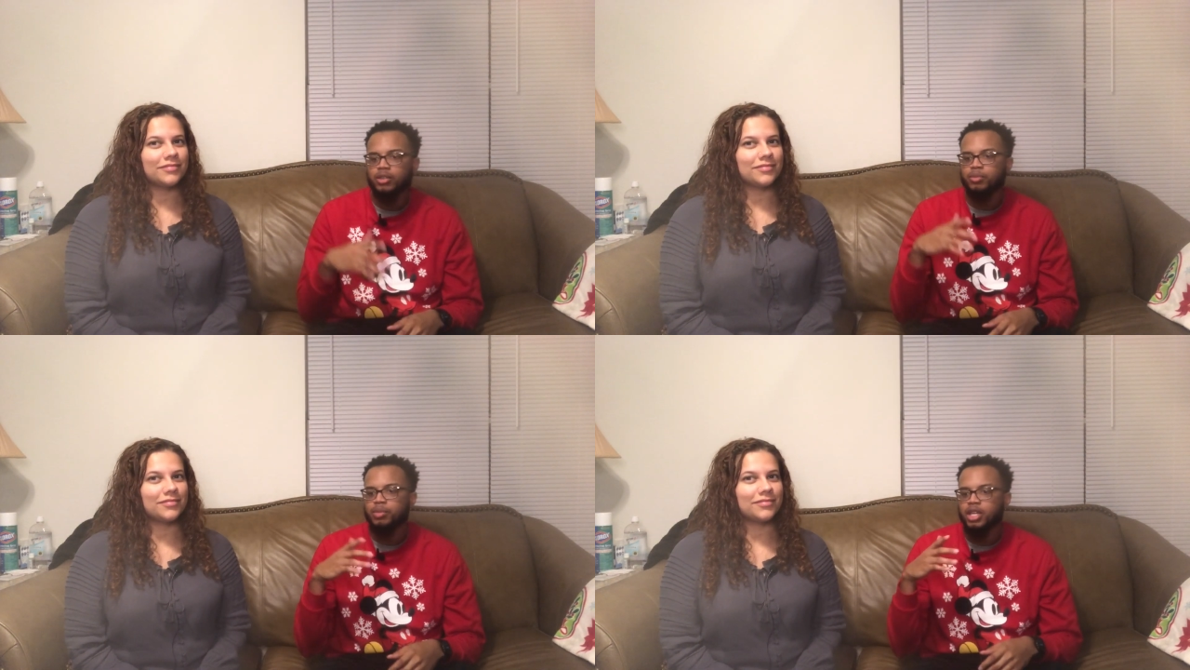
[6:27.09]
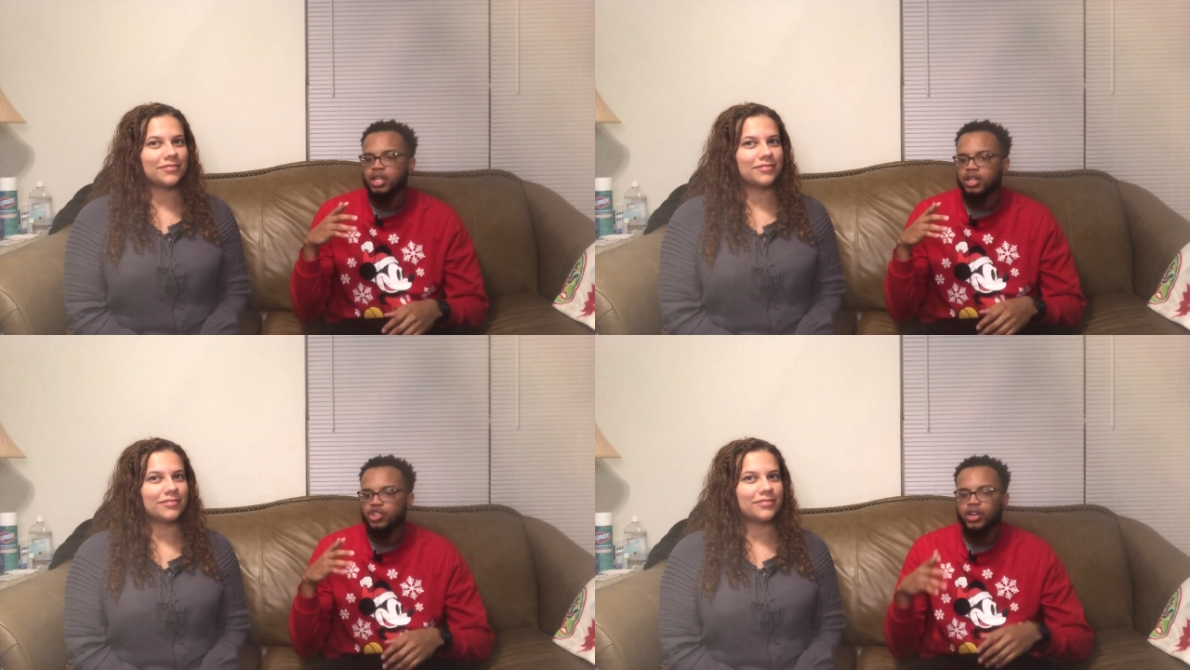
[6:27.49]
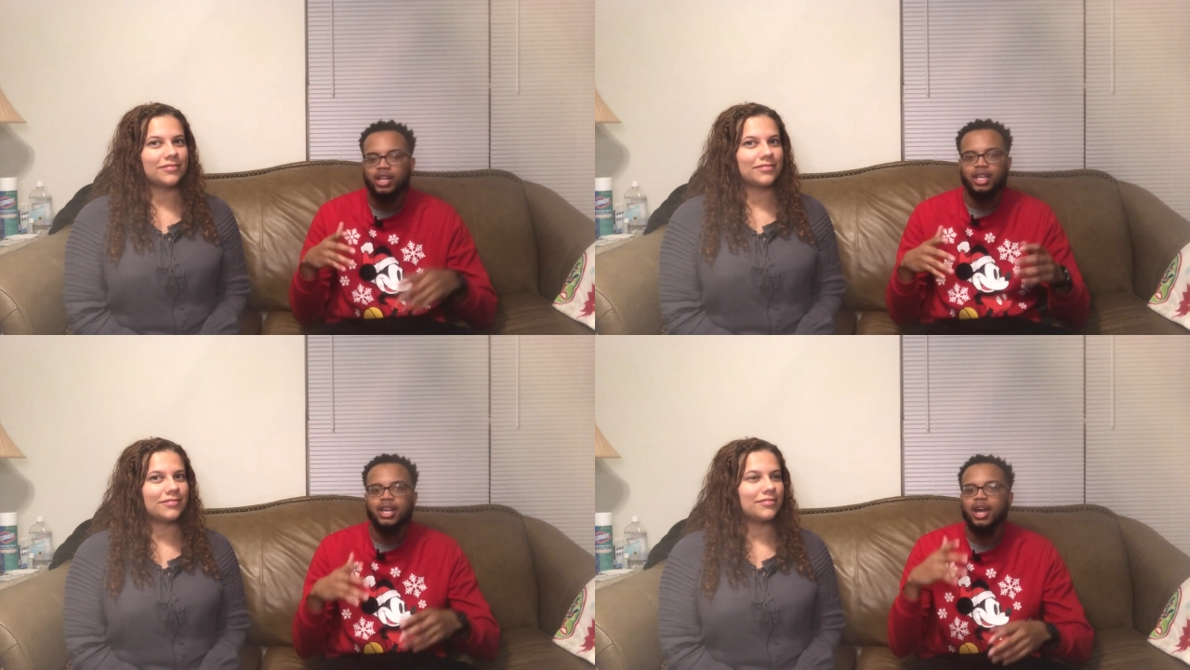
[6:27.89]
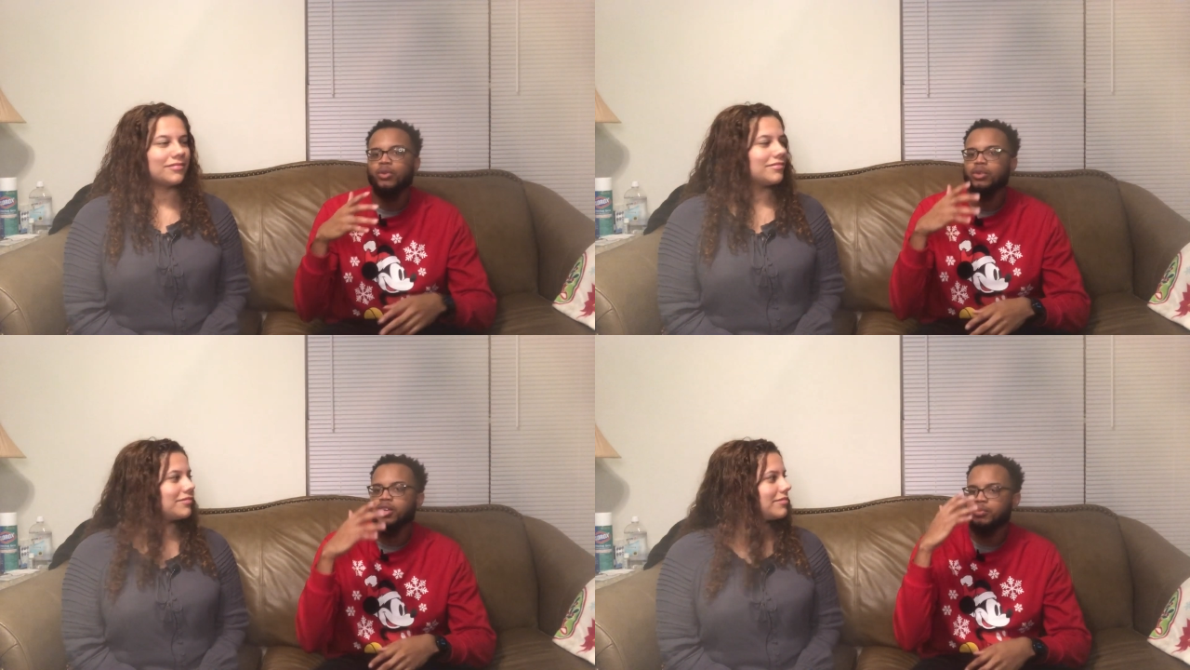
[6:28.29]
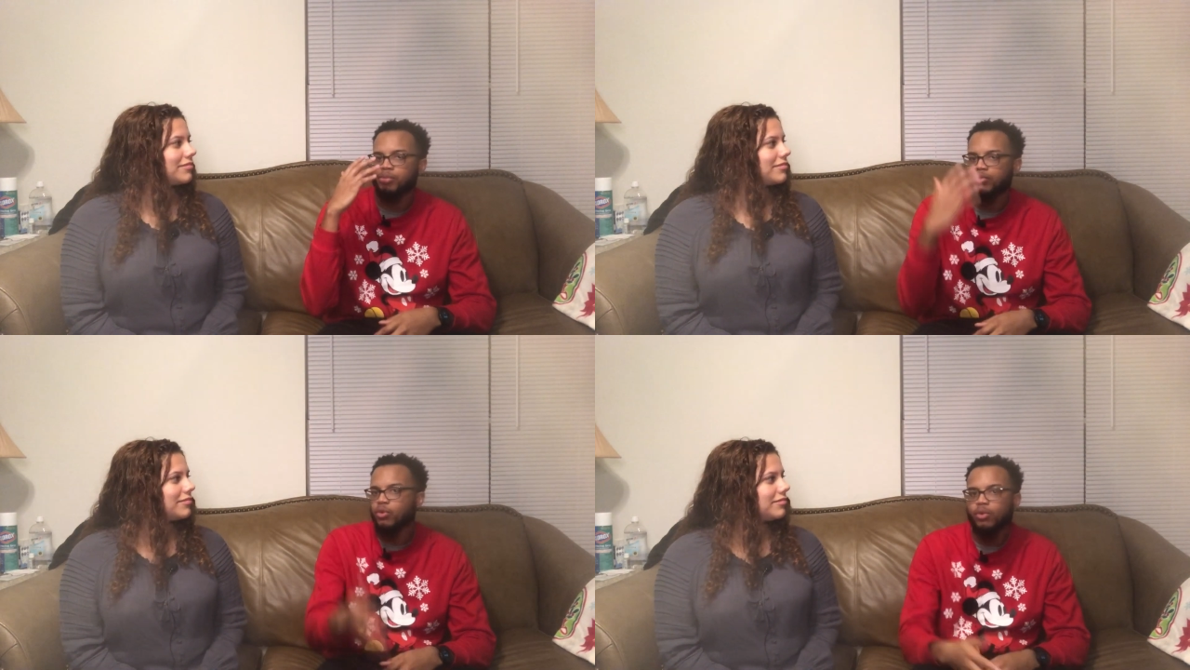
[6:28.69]
Speaker 1: be trying to get out and
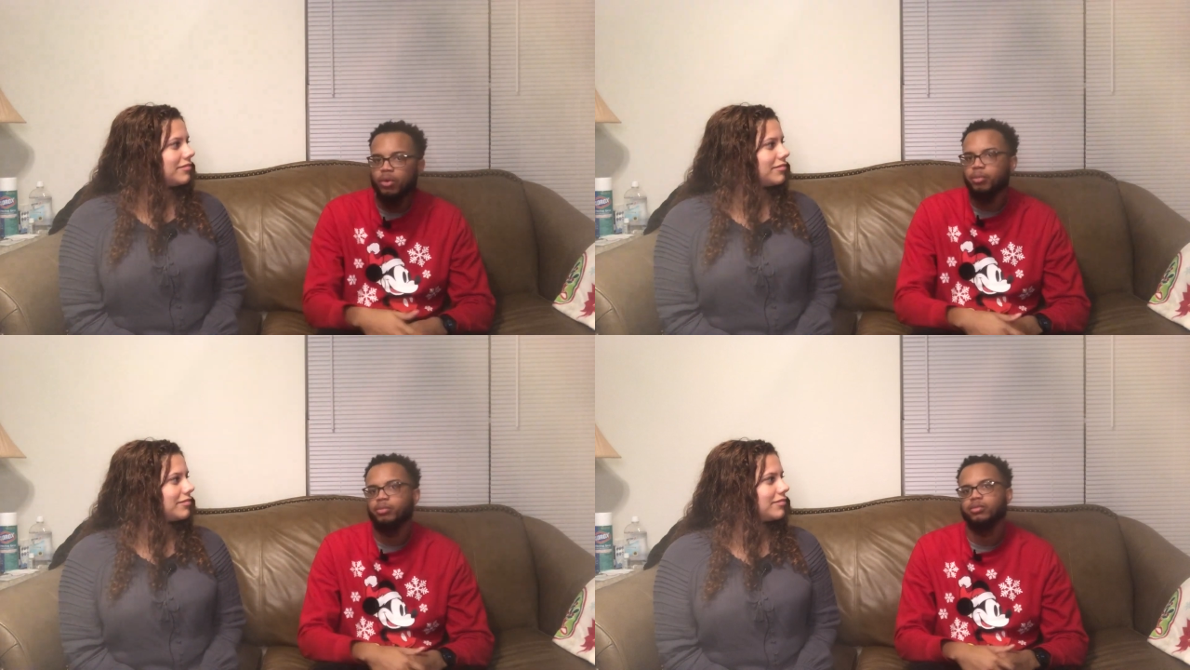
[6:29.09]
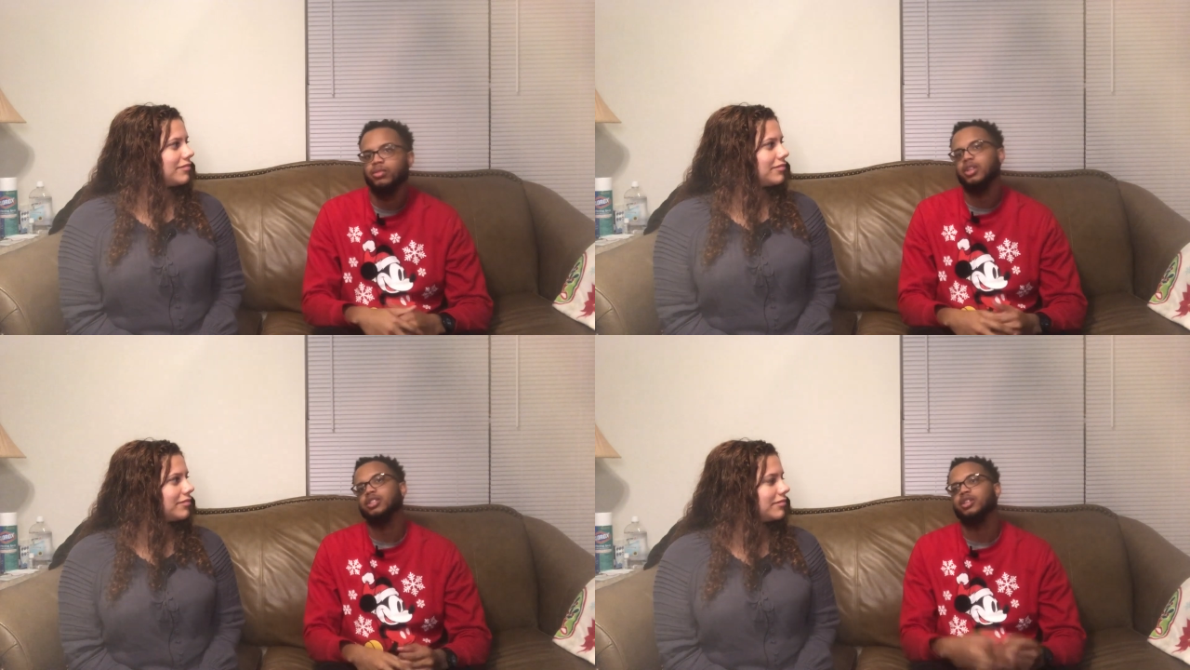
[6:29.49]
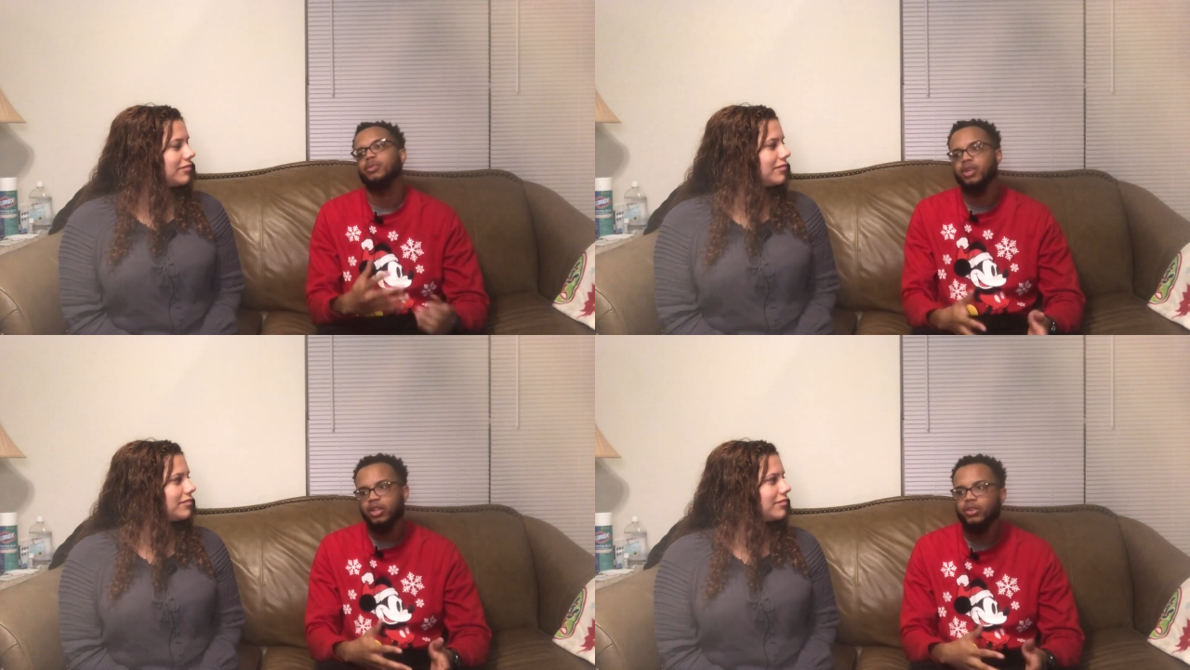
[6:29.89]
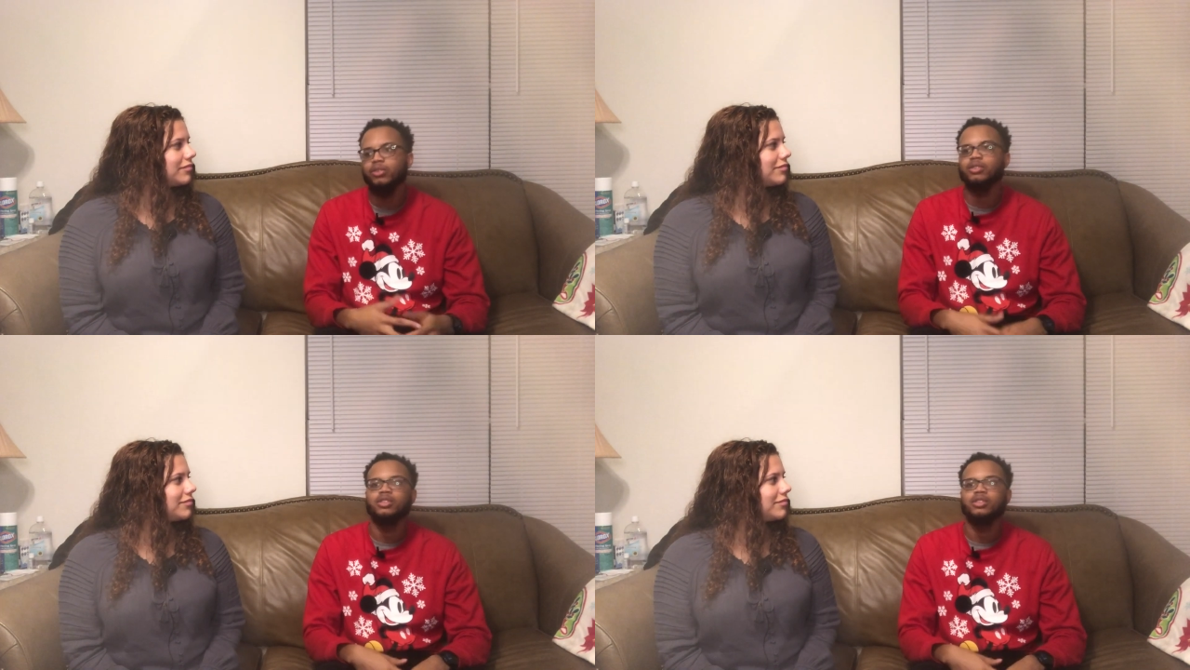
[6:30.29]
perform." And I said, "Well."